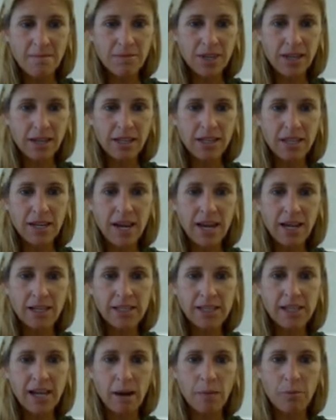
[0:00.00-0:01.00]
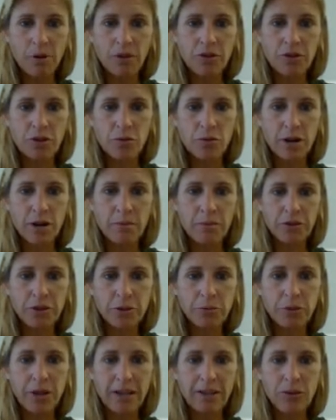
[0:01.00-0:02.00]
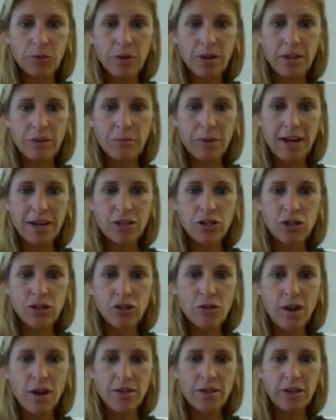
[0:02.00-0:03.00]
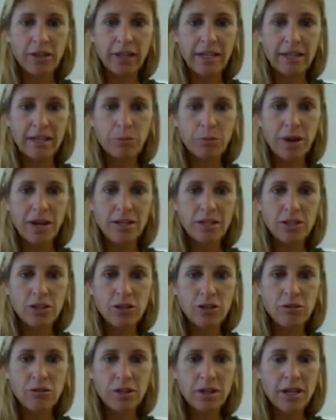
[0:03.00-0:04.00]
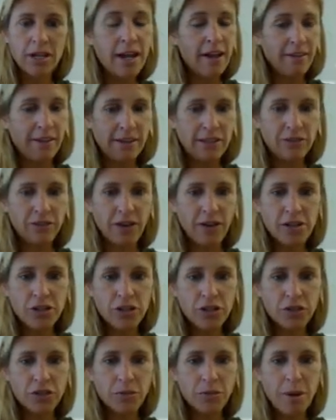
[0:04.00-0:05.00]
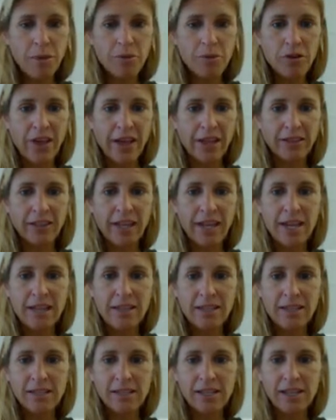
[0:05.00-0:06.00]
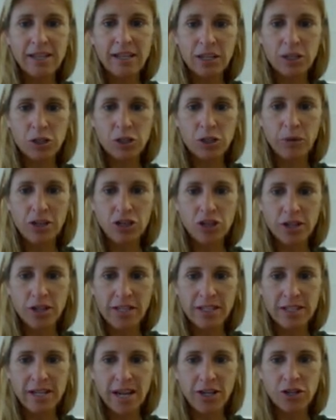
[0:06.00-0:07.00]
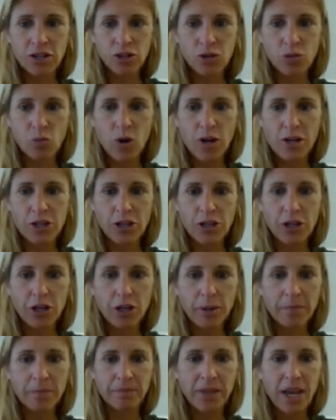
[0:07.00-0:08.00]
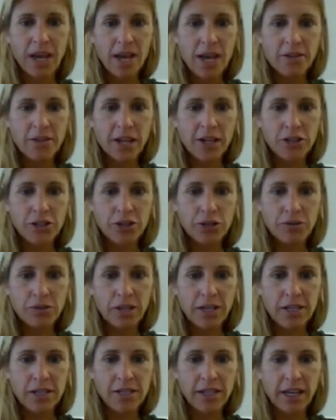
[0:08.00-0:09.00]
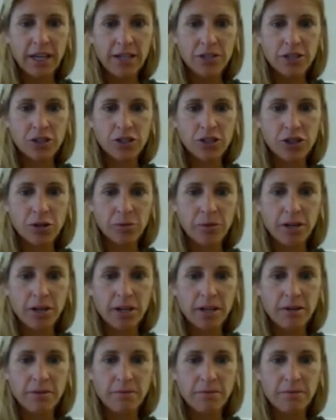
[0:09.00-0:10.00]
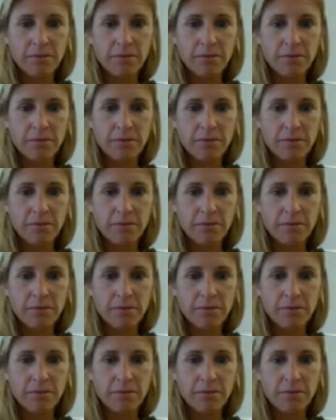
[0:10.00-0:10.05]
thing in the next step, whether you want to multiply the width by 2 and the length by 2, that's fine. Just remember that length is an expression. That's not just one term. That 2 needs to get distributed.